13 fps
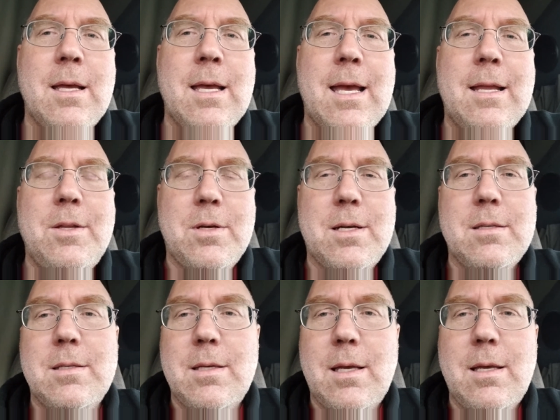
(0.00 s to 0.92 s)
And you can
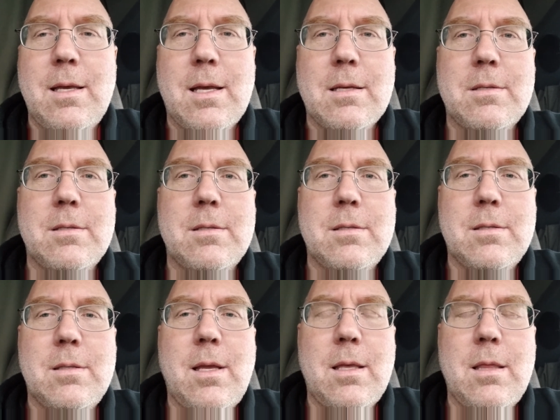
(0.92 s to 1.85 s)
say, yes,
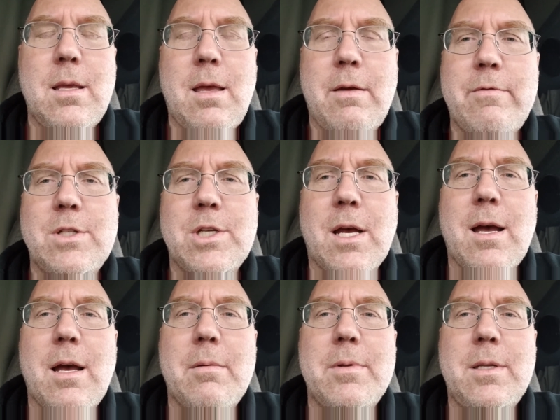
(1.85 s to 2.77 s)
they have a
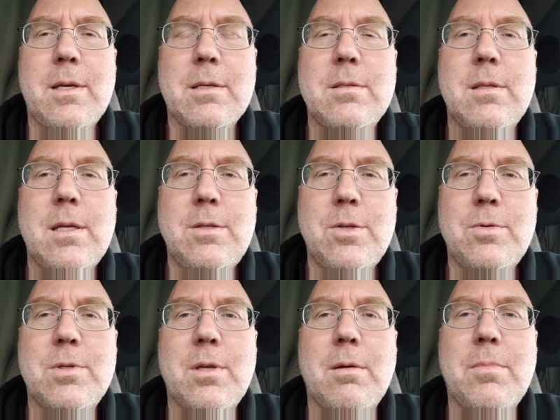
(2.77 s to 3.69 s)
job, and yes, they do
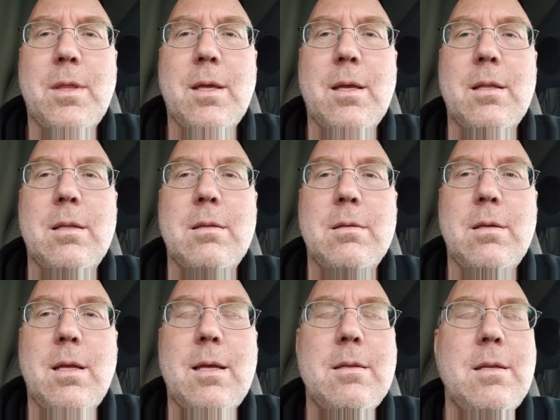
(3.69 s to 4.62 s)
something,
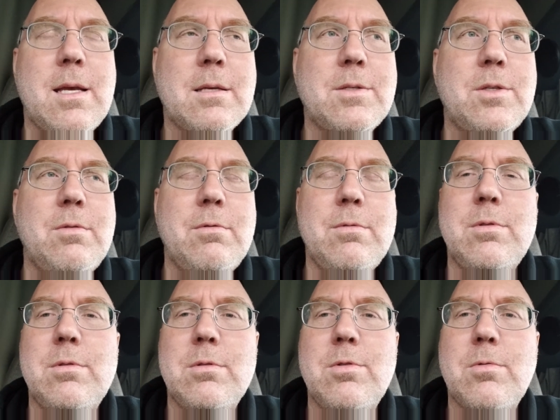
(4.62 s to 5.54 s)
and yes, you
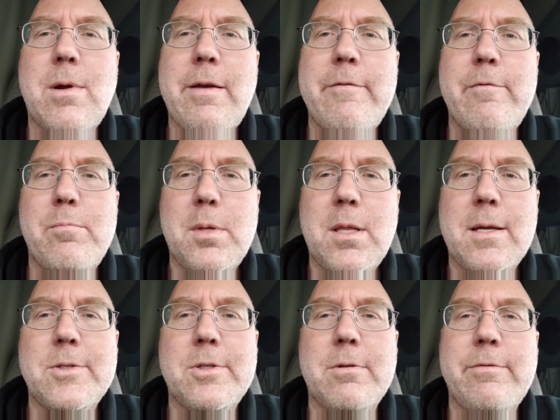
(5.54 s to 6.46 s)
derive
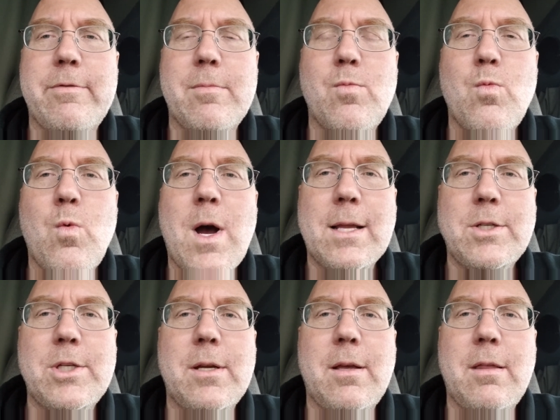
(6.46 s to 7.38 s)
pleasure from
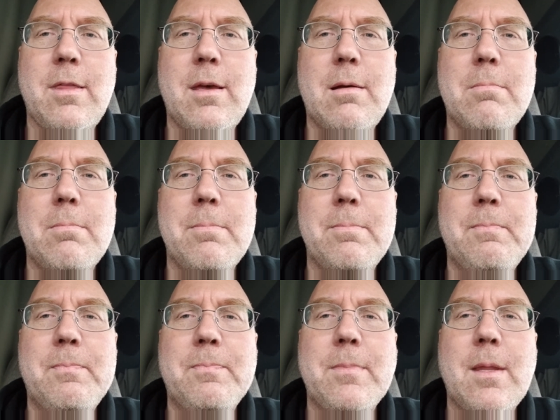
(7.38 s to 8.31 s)
watching them
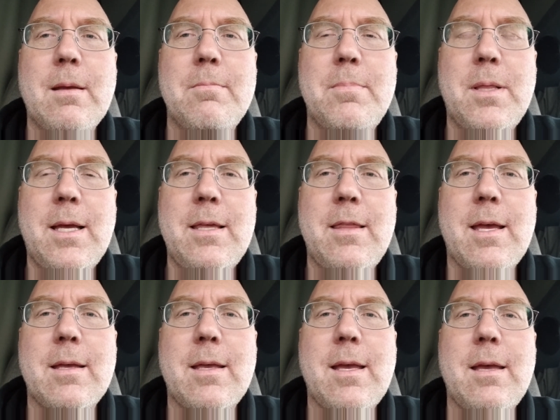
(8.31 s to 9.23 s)
play
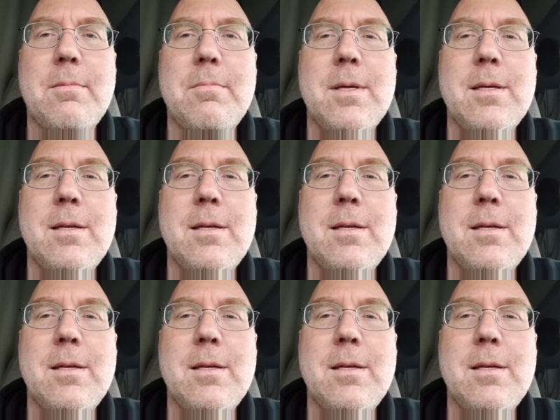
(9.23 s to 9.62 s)
that game.